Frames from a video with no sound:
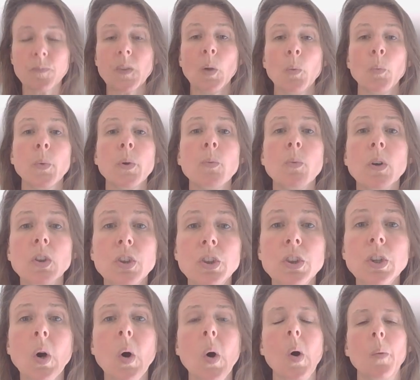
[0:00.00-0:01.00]
we will
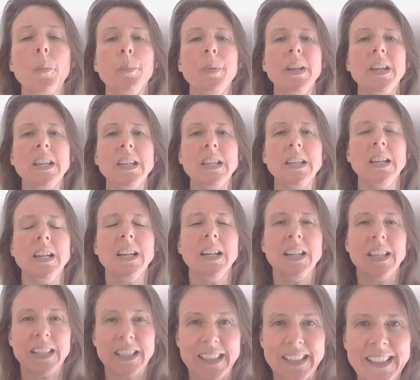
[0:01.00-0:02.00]
not be
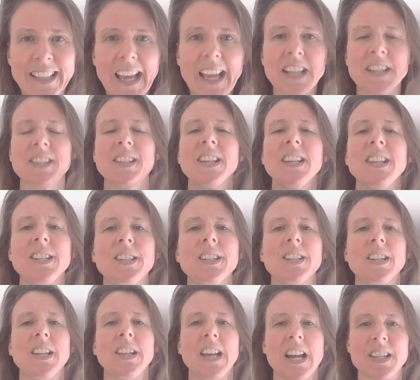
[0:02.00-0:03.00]
getting
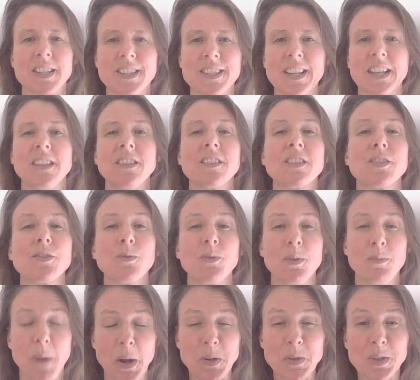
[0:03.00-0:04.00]
into that sensory
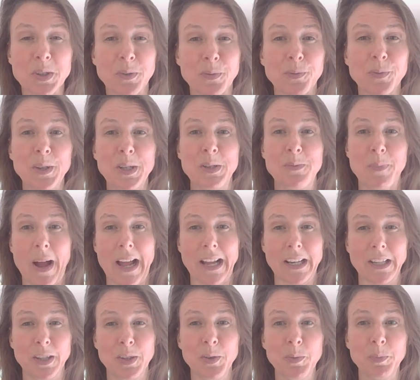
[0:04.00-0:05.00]
motor feedback
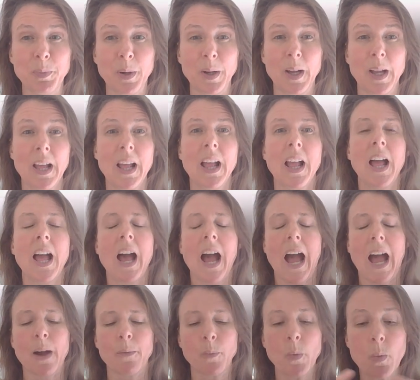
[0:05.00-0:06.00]
loop,
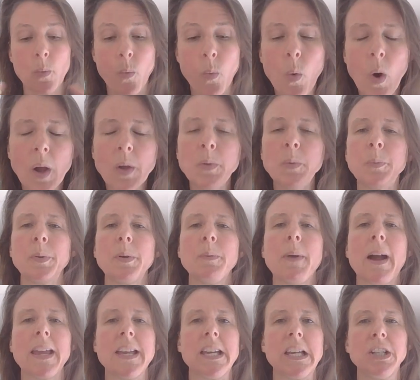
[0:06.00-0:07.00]
and we won't be
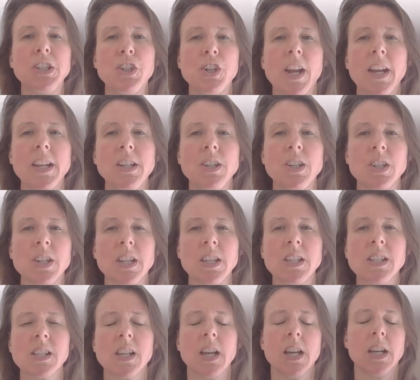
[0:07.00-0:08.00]
making
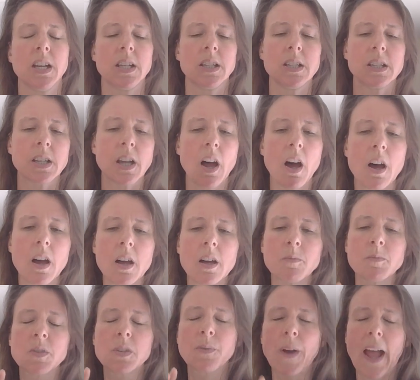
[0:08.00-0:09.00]
changes in
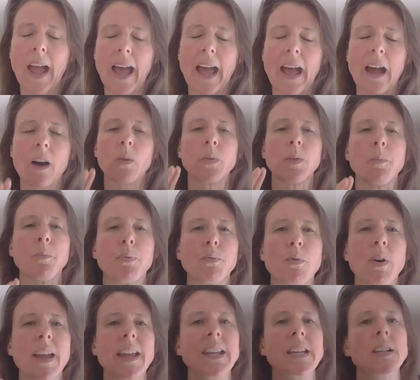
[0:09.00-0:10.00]
terms of how the
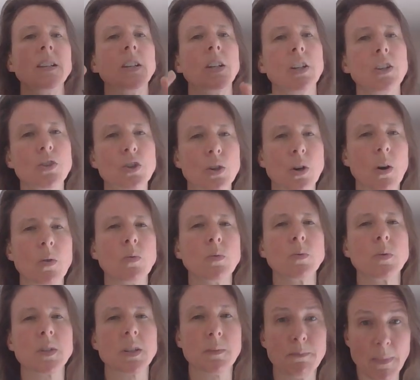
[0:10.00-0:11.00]
brain
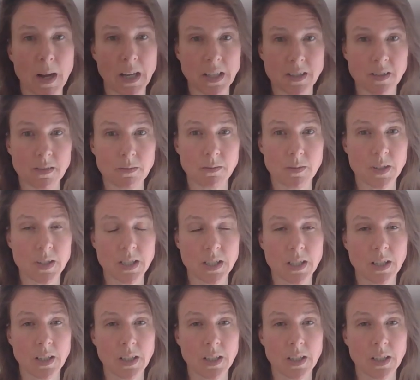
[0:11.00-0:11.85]
controls the muscles.